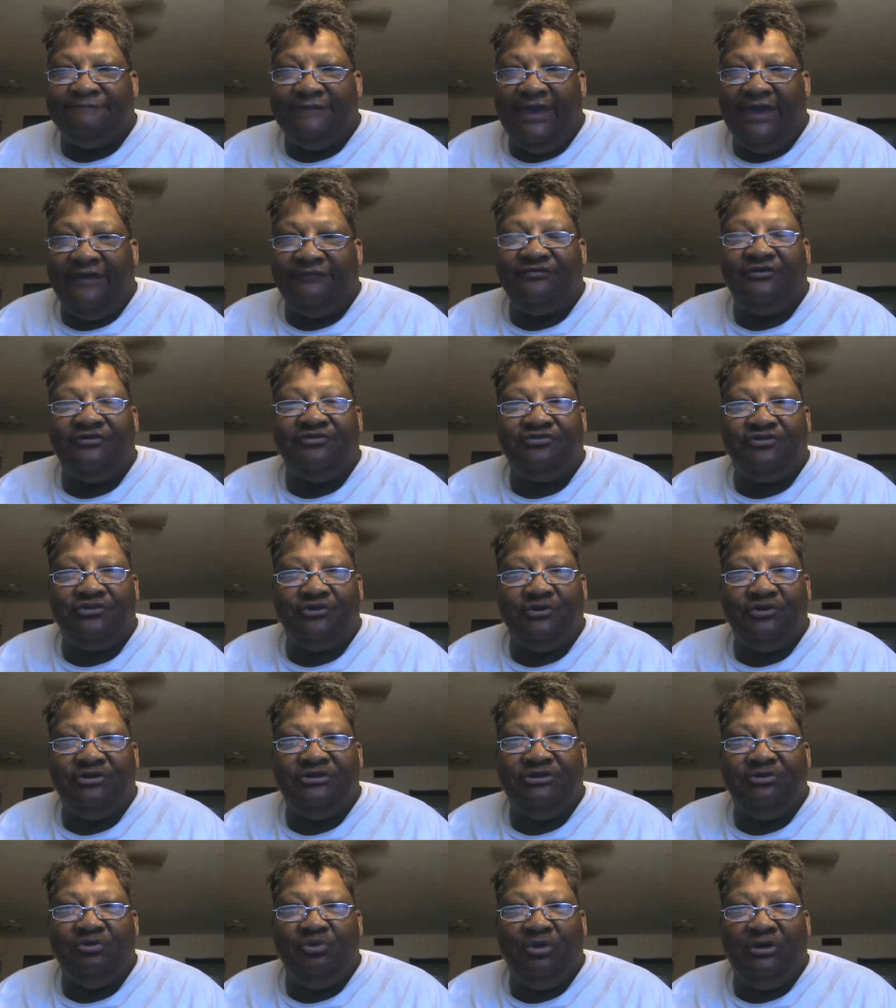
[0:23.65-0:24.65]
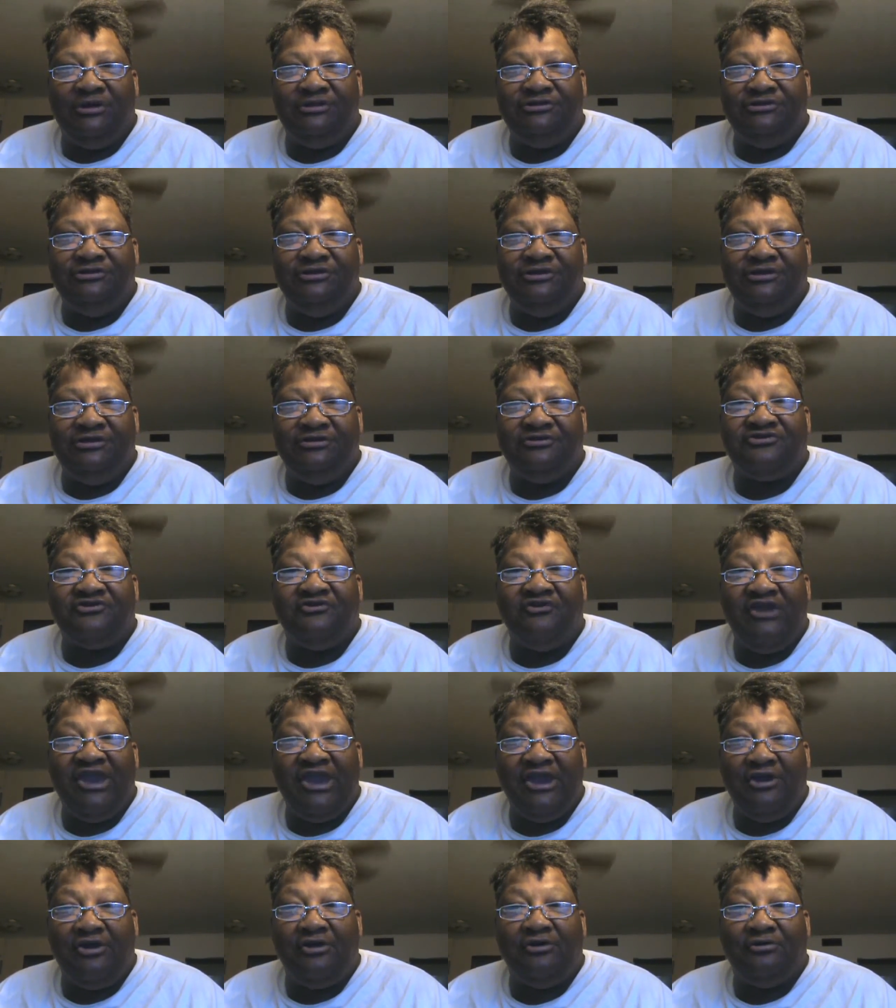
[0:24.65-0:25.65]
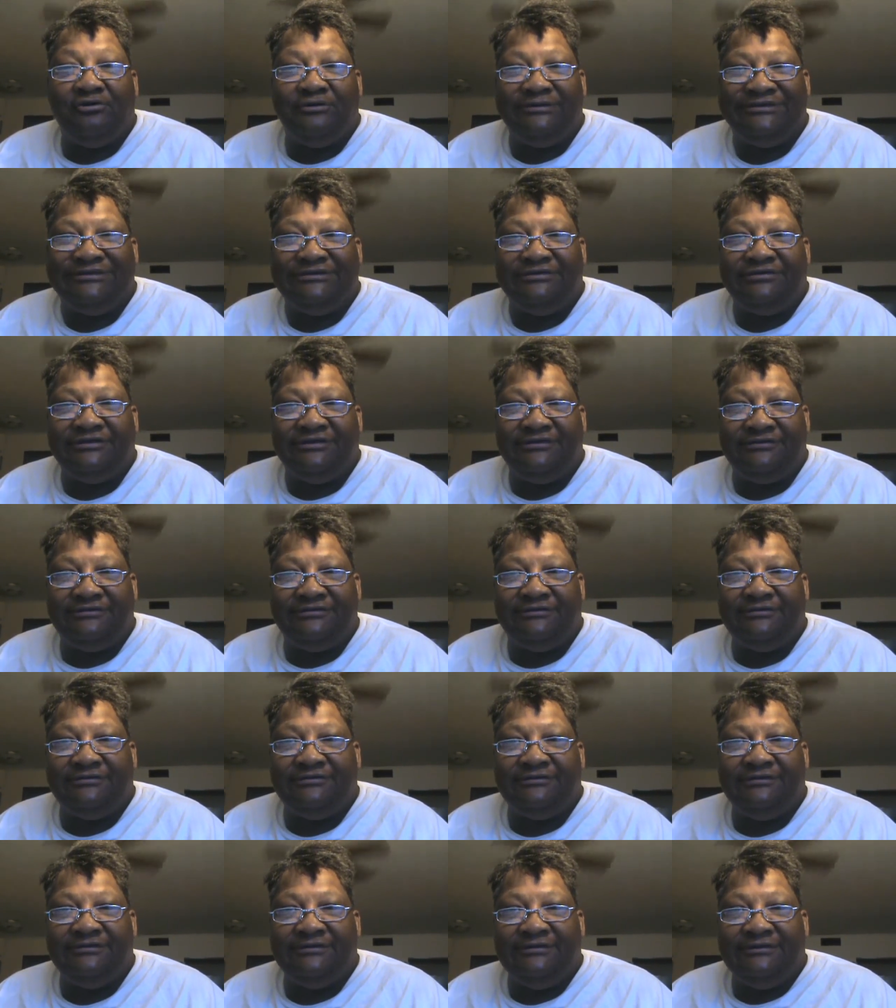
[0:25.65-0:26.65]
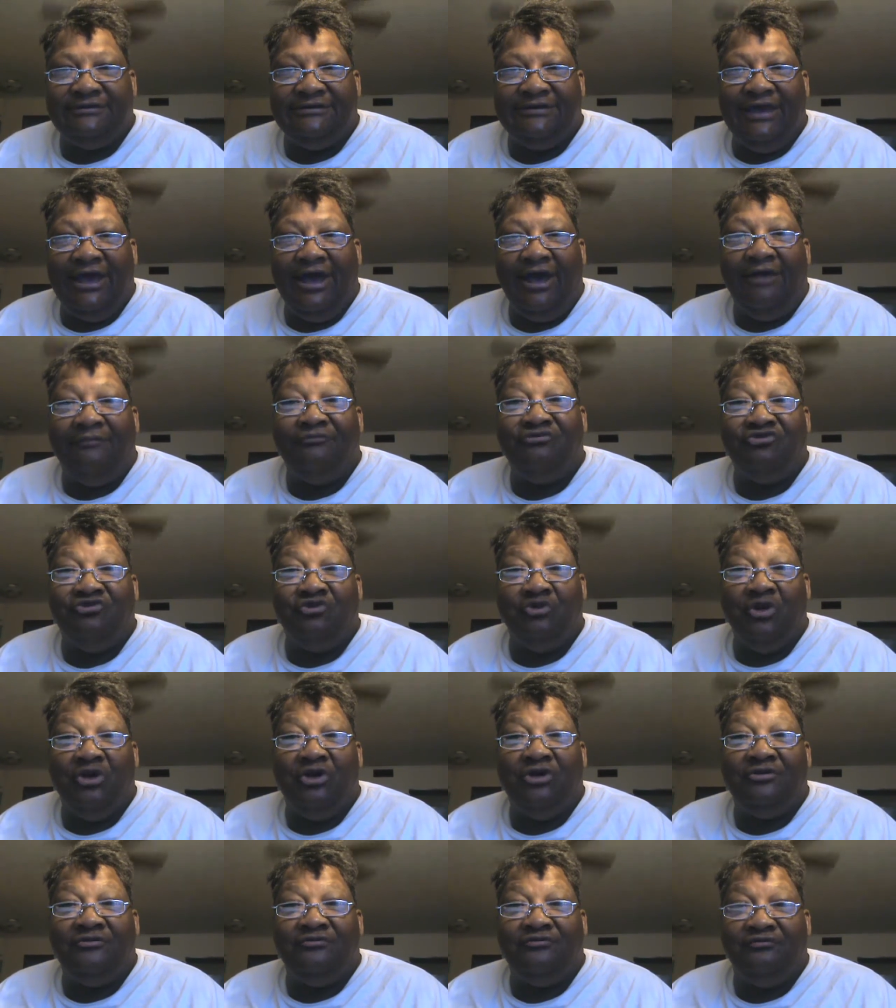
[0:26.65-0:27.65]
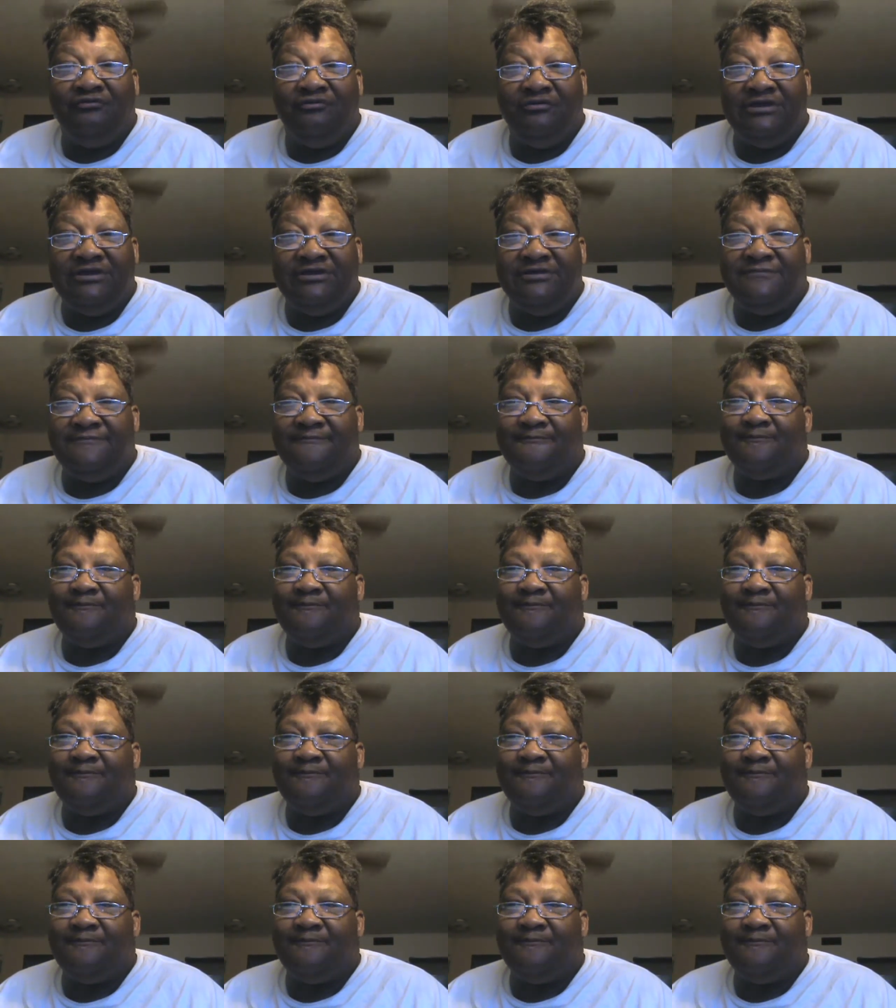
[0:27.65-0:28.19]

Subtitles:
After 31 years of heroin addiction, I'm drug-free.